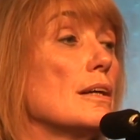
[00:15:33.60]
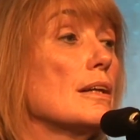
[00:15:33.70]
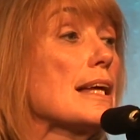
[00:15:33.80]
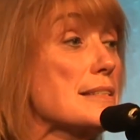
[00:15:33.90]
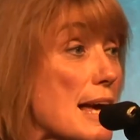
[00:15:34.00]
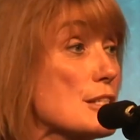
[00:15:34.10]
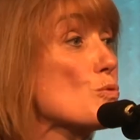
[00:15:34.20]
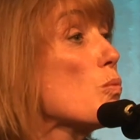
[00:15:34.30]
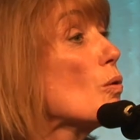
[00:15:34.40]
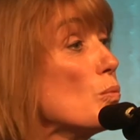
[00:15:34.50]
let's
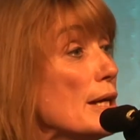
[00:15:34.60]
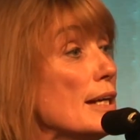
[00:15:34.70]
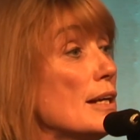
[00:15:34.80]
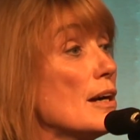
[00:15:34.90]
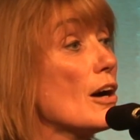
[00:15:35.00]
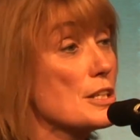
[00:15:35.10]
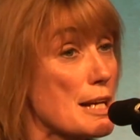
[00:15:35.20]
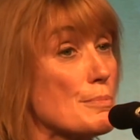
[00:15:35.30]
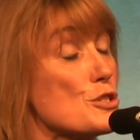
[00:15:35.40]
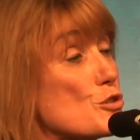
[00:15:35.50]
ask what we are
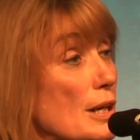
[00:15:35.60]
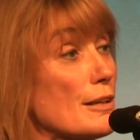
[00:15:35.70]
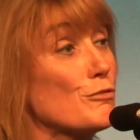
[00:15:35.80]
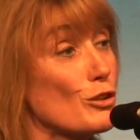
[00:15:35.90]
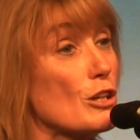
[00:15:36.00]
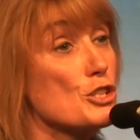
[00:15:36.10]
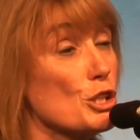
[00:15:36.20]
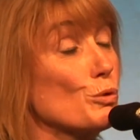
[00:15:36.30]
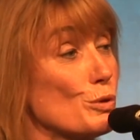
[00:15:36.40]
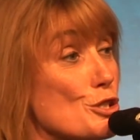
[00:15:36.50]
demonstrating for our
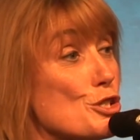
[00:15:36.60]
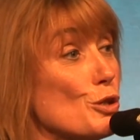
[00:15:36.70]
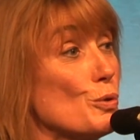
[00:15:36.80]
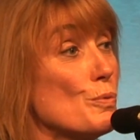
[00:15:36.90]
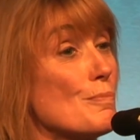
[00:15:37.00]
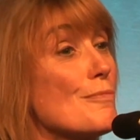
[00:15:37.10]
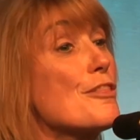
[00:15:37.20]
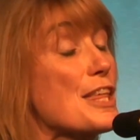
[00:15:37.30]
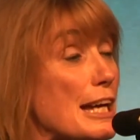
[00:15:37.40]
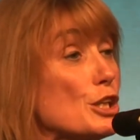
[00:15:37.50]
children too.
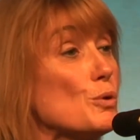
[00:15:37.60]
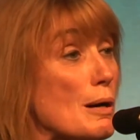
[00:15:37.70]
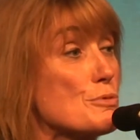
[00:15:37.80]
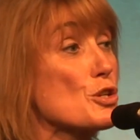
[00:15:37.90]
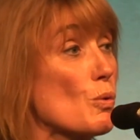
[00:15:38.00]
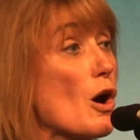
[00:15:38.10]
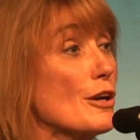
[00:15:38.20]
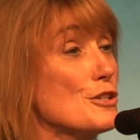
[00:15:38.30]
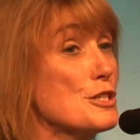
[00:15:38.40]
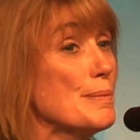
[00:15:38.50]
Thank you. I'm so
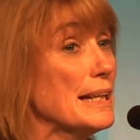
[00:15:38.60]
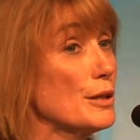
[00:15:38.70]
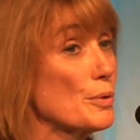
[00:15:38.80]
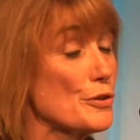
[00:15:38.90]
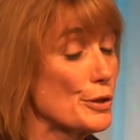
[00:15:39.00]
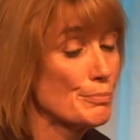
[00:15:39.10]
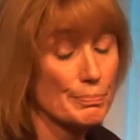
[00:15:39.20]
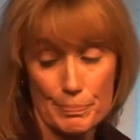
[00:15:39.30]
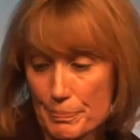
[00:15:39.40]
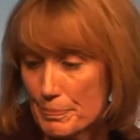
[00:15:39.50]
honored to be here with you.